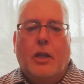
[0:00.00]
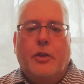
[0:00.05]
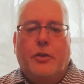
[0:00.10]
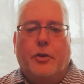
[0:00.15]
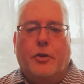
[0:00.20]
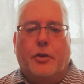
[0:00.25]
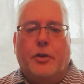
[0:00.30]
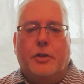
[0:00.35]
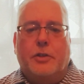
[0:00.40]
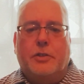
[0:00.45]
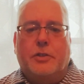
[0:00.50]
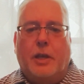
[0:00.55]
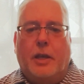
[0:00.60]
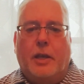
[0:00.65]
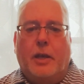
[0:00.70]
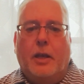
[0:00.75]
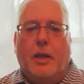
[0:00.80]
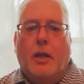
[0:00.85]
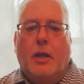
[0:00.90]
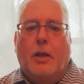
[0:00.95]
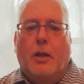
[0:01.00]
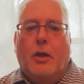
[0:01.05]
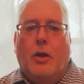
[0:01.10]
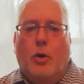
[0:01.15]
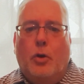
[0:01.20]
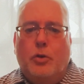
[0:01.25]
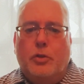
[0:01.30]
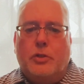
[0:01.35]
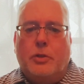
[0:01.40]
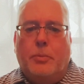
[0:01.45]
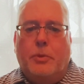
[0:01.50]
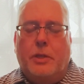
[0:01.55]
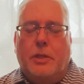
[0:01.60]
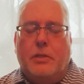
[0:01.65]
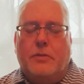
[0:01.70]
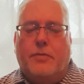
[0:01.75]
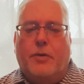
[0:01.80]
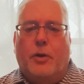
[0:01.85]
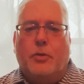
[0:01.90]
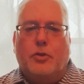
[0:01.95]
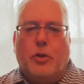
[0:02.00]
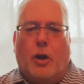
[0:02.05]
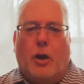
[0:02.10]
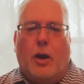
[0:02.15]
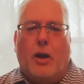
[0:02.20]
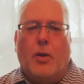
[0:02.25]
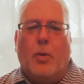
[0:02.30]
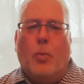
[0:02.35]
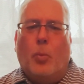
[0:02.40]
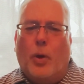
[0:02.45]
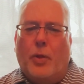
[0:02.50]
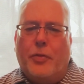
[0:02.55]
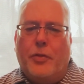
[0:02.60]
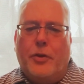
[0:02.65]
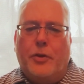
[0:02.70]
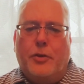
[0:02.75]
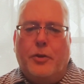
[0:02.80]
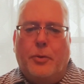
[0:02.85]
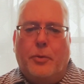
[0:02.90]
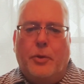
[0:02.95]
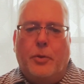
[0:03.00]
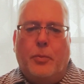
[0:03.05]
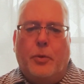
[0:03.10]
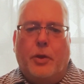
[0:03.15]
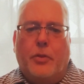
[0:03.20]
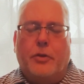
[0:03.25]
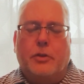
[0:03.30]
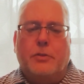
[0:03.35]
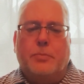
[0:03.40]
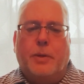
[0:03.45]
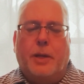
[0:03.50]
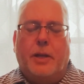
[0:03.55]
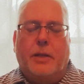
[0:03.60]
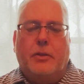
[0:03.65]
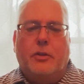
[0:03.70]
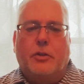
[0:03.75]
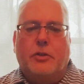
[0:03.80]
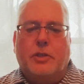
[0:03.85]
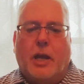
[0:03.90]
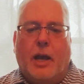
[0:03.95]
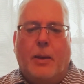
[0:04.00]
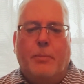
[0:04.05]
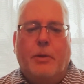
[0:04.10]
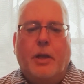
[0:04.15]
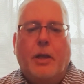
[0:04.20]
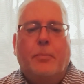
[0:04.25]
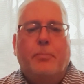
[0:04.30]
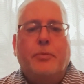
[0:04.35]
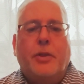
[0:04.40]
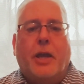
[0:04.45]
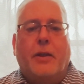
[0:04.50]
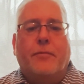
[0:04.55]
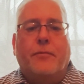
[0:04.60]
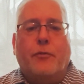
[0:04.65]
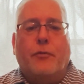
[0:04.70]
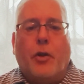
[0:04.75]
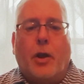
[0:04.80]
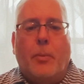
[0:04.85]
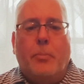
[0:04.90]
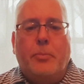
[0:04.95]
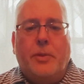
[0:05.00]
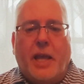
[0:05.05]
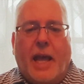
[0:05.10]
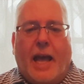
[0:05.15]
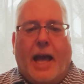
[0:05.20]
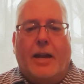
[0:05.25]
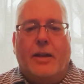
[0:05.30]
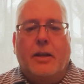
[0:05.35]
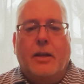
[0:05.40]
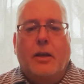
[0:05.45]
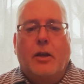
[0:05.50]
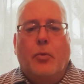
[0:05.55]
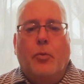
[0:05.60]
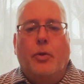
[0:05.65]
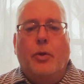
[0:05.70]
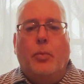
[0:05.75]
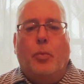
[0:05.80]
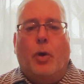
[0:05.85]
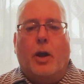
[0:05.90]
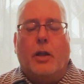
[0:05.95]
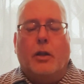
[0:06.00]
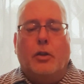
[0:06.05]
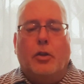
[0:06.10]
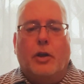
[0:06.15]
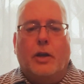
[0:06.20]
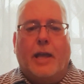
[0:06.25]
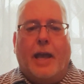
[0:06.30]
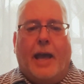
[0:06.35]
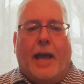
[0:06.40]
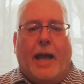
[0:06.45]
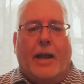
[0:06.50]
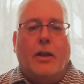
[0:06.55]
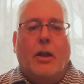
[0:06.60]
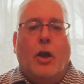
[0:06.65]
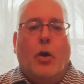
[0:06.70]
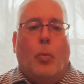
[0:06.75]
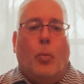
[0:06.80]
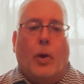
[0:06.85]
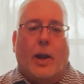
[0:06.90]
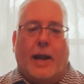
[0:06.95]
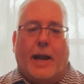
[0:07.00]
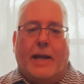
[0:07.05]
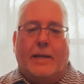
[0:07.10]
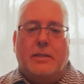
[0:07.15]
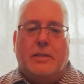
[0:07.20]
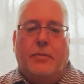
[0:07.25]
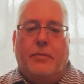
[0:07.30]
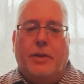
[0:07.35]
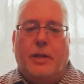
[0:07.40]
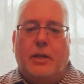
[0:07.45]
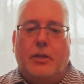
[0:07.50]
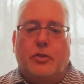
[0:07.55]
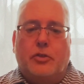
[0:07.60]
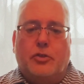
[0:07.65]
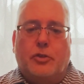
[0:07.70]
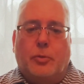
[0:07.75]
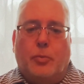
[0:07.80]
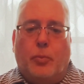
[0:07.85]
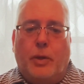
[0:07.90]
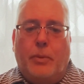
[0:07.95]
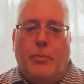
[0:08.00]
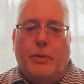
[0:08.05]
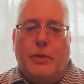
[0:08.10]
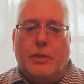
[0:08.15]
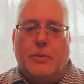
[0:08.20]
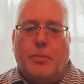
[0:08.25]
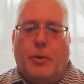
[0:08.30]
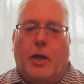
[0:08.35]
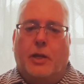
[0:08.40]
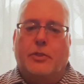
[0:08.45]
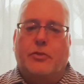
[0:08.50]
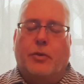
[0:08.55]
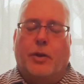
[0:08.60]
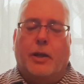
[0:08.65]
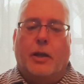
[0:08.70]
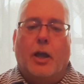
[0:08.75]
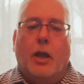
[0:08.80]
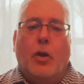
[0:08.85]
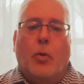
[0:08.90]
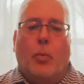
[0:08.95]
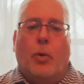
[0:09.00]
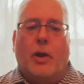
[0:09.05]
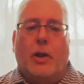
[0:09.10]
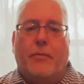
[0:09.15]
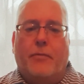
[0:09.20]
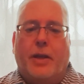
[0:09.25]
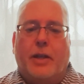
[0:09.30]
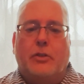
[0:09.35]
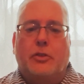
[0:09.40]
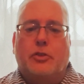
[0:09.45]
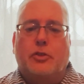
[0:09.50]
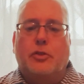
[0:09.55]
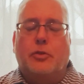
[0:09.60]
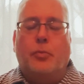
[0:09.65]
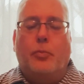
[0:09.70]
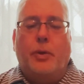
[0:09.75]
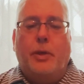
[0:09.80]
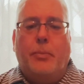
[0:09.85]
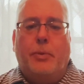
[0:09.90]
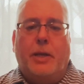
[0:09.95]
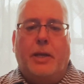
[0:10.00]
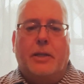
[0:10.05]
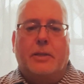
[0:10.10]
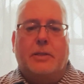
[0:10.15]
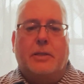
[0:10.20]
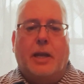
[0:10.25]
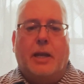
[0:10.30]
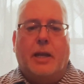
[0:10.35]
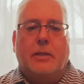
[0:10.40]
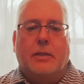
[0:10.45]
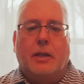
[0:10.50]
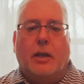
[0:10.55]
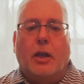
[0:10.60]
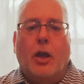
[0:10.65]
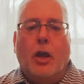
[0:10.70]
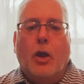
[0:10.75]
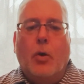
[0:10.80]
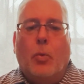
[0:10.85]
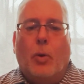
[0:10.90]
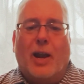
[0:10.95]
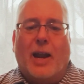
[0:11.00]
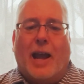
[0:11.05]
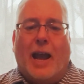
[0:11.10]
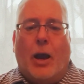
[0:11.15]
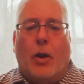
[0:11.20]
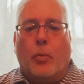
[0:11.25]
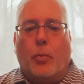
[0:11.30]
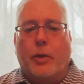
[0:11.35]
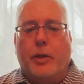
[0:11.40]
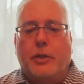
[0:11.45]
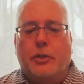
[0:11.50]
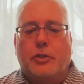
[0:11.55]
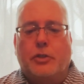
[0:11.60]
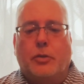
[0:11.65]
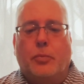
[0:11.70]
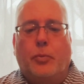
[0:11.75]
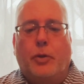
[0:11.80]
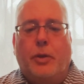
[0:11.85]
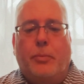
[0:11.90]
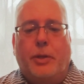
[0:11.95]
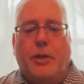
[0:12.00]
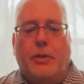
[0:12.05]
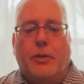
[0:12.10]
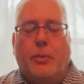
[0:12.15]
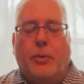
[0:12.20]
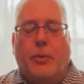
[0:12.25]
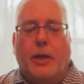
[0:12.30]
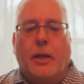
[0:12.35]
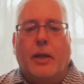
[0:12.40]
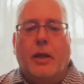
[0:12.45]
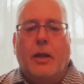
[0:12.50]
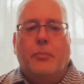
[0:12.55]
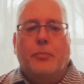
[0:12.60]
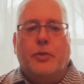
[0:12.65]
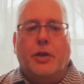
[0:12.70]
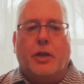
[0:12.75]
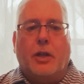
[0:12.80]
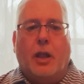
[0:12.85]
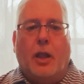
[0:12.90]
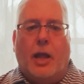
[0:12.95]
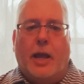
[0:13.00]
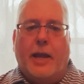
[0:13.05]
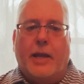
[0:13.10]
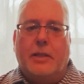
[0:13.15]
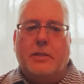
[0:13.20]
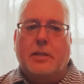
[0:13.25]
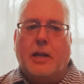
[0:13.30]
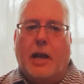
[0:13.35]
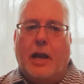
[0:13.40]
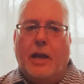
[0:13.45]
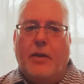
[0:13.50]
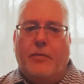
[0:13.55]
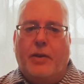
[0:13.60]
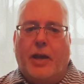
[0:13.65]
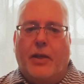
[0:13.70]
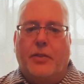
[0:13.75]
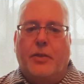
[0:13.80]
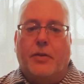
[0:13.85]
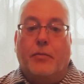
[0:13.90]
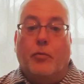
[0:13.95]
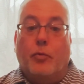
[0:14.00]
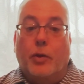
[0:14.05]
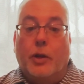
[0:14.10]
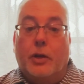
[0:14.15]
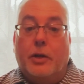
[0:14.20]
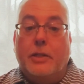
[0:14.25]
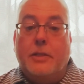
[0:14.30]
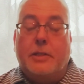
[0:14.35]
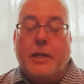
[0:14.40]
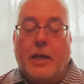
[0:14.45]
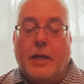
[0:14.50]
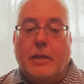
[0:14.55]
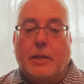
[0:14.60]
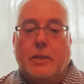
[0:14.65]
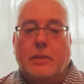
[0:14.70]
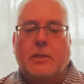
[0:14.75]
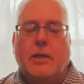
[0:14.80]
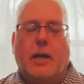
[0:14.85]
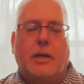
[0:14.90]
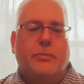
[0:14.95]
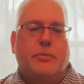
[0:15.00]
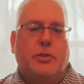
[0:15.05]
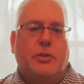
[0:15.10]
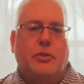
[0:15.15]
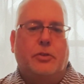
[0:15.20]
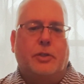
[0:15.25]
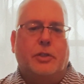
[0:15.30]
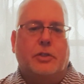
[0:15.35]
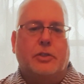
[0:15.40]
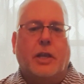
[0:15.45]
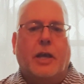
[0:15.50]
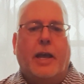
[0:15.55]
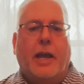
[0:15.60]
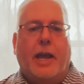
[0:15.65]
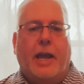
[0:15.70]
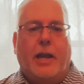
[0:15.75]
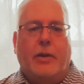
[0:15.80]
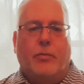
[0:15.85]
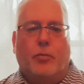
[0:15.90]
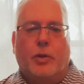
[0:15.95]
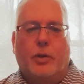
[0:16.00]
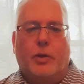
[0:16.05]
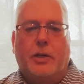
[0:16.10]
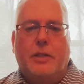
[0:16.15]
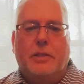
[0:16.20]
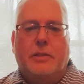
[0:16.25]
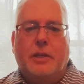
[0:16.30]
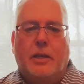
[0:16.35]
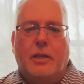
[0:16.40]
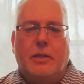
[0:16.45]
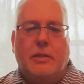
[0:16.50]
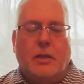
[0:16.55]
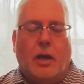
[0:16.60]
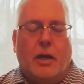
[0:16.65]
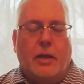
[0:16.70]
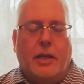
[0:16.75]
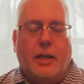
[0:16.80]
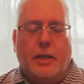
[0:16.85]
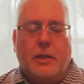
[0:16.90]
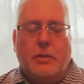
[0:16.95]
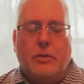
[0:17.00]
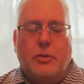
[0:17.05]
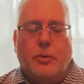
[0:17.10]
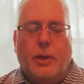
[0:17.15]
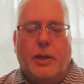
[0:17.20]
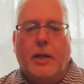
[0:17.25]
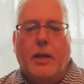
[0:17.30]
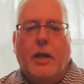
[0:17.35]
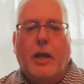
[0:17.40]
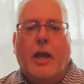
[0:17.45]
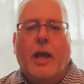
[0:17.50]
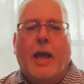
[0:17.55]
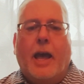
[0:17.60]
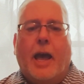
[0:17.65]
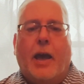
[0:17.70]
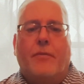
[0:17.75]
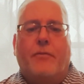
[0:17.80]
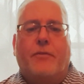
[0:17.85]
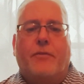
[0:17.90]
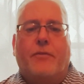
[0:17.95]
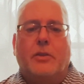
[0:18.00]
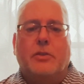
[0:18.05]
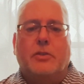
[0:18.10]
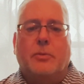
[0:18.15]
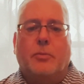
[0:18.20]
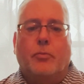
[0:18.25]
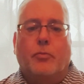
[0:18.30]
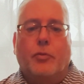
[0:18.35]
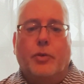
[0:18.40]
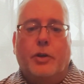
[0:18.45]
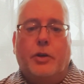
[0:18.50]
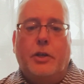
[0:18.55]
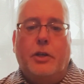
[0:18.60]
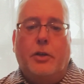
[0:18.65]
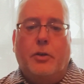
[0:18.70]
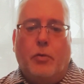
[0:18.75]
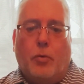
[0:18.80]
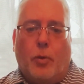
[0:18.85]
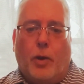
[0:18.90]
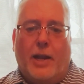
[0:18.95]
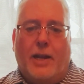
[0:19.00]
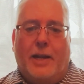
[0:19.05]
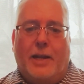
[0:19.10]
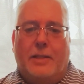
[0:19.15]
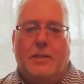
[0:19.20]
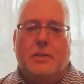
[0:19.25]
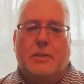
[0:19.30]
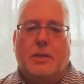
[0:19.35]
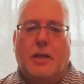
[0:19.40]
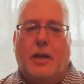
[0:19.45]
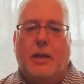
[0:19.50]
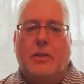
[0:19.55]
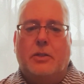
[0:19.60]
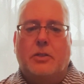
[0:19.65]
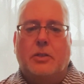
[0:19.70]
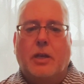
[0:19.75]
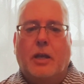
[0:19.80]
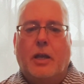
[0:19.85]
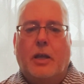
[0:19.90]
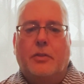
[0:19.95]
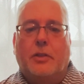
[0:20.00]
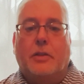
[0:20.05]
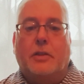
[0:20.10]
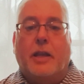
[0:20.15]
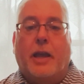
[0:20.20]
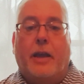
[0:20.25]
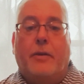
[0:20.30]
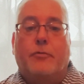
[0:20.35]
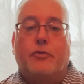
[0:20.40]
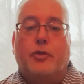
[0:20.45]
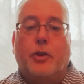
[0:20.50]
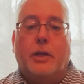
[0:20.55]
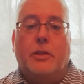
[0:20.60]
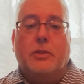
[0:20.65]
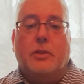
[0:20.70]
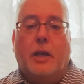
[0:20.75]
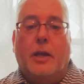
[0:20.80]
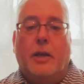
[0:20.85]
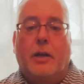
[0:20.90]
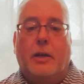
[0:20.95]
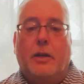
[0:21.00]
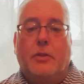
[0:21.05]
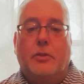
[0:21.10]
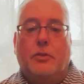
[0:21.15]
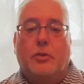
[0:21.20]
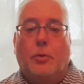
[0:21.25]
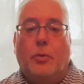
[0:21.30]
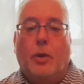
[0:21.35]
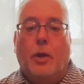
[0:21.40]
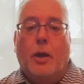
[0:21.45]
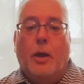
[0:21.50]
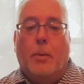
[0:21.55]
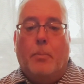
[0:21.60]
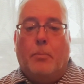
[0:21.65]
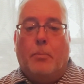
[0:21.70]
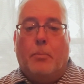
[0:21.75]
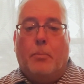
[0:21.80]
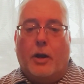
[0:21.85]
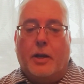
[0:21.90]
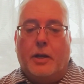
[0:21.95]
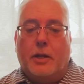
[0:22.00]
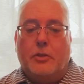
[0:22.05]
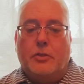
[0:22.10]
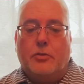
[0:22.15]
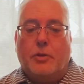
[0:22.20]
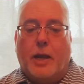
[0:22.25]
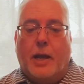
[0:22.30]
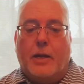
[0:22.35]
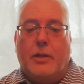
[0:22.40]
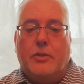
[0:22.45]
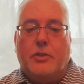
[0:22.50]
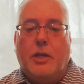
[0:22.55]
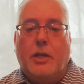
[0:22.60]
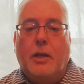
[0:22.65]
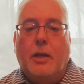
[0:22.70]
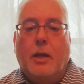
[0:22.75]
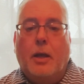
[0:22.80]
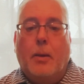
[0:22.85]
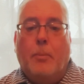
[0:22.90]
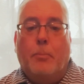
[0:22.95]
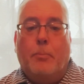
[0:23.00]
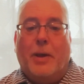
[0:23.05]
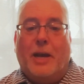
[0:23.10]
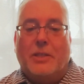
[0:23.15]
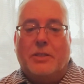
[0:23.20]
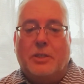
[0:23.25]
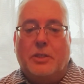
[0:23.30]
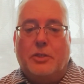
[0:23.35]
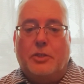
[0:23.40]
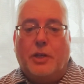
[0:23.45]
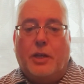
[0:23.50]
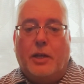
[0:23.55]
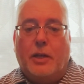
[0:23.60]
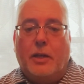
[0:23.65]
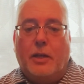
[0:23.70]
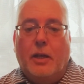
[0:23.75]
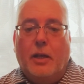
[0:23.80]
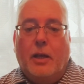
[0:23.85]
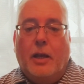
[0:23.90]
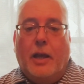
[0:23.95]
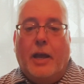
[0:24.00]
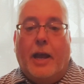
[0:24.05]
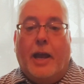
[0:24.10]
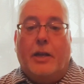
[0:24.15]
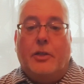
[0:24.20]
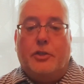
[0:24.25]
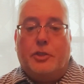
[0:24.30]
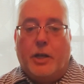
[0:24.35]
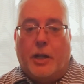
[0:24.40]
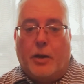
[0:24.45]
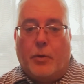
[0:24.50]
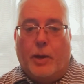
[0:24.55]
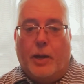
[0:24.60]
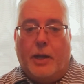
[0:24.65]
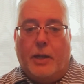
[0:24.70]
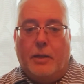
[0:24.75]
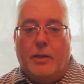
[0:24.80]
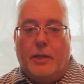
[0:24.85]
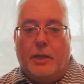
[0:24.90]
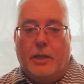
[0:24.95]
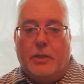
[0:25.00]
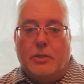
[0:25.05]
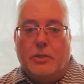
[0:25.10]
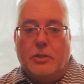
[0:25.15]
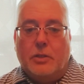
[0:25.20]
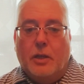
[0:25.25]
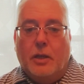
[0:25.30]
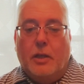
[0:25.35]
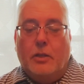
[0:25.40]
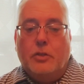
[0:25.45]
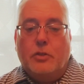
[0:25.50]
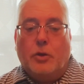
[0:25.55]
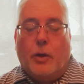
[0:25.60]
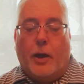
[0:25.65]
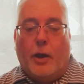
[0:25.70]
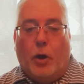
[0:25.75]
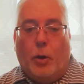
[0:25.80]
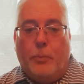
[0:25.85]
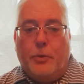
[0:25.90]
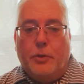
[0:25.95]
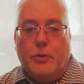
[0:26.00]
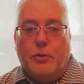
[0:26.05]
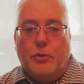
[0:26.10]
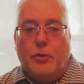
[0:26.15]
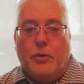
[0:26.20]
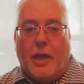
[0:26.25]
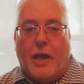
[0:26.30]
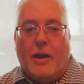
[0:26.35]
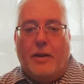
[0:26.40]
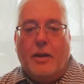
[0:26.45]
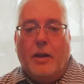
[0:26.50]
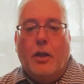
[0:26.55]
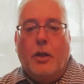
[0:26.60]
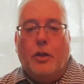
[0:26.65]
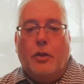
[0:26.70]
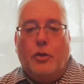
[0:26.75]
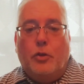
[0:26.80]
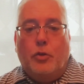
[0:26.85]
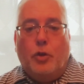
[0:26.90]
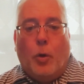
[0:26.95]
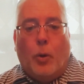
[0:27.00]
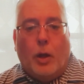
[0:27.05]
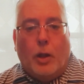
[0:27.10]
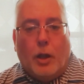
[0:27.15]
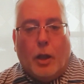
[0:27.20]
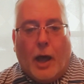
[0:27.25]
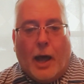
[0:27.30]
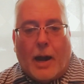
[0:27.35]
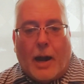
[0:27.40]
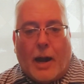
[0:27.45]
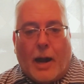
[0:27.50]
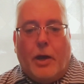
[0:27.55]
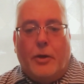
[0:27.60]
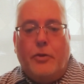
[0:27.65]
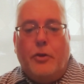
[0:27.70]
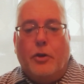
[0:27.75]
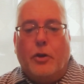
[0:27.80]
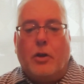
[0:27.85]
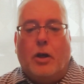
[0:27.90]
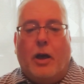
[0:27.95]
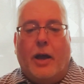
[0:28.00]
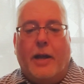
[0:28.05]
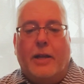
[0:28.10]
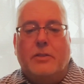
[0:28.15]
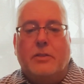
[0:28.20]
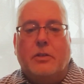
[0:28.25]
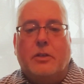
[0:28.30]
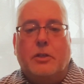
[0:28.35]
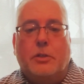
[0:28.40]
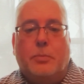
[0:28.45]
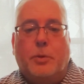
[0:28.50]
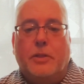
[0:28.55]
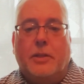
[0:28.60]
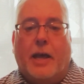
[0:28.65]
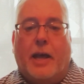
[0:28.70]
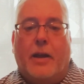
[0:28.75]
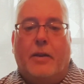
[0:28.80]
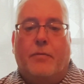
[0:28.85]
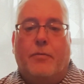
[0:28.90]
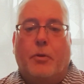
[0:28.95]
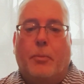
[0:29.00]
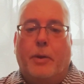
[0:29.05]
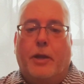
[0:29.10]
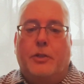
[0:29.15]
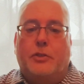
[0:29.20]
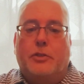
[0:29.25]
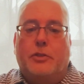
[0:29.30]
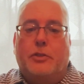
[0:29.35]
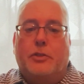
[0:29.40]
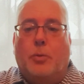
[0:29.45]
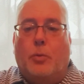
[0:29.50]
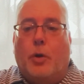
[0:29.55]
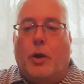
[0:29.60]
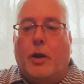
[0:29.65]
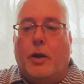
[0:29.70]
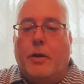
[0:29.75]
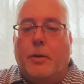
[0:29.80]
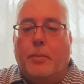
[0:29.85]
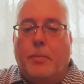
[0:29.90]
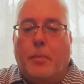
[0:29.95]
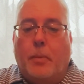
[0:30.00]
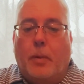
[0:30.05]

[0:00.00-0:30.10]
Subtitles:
You're going to see who some of these folks are, what they're doing, where they're spending their time. And from that, we want to look at what activities should we be sponsoring? What events should we be attending? What outreach should we be doing? The clients that I have had that have really taken the time to do this and really dug into it have found some really great insights that they have translated into marketing strategy, messaging, and generating leads. So I hope you'll do that. You know a lot about your clients. Let's put that information to work.